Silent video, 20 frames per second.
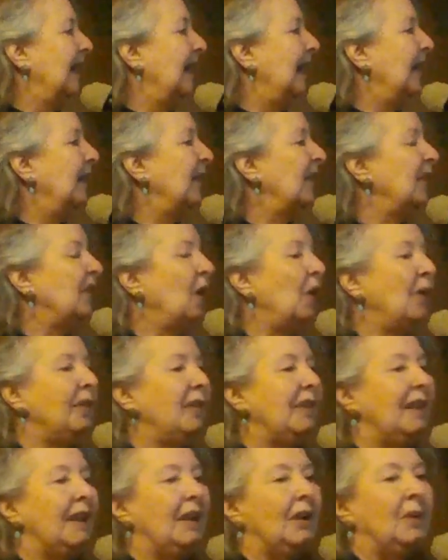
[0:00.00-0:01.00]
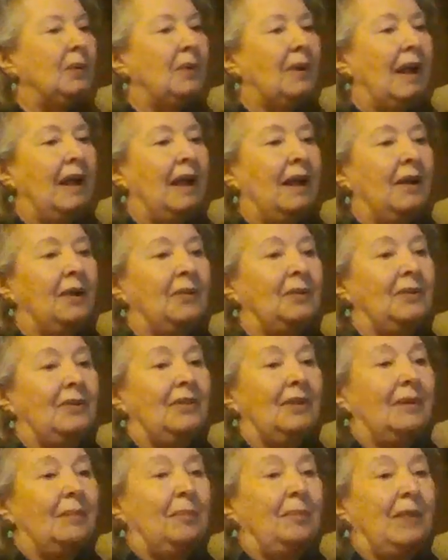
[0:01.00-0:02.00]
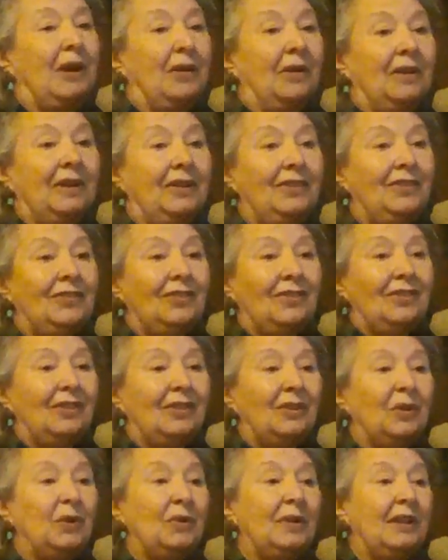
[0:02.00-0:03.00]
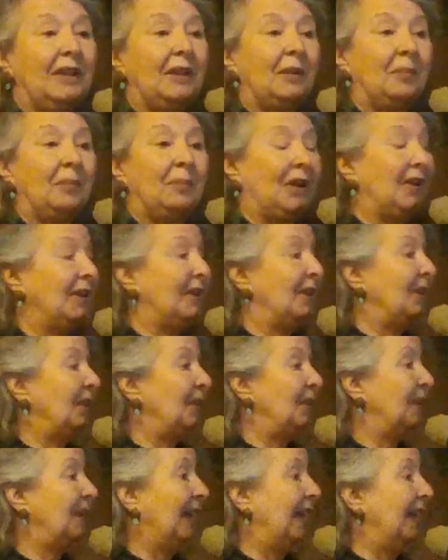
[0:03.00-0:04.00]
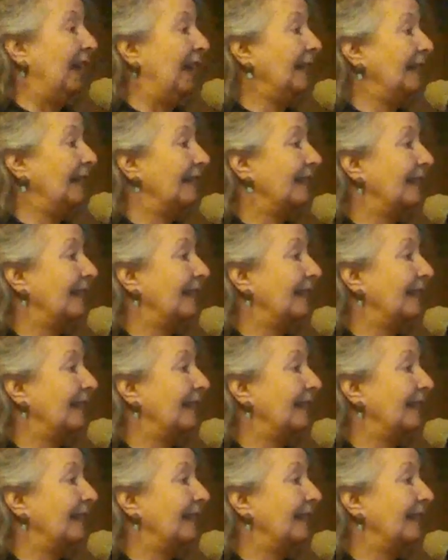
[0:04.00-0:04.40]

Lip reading: And this whole thing around marriage, who can get married and who can't,